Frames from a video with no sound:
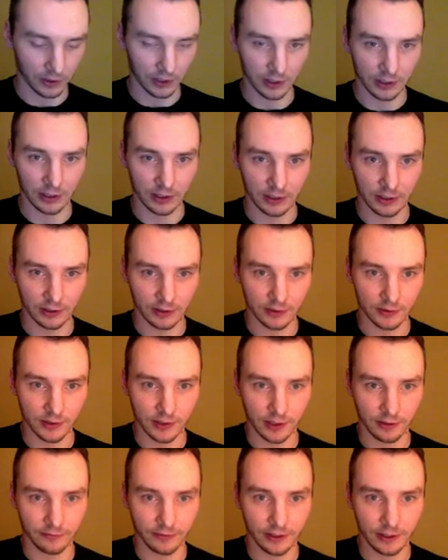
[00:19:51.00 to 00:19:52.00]
going to say
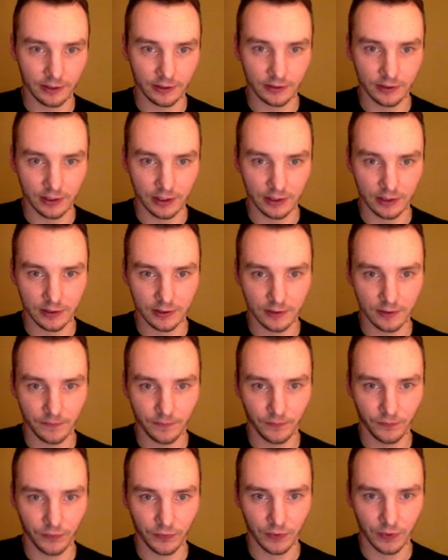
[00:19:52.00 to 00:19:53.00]
file text
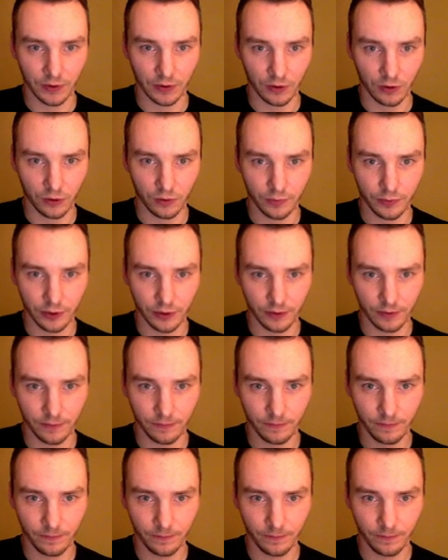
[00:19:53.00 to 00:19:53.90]
open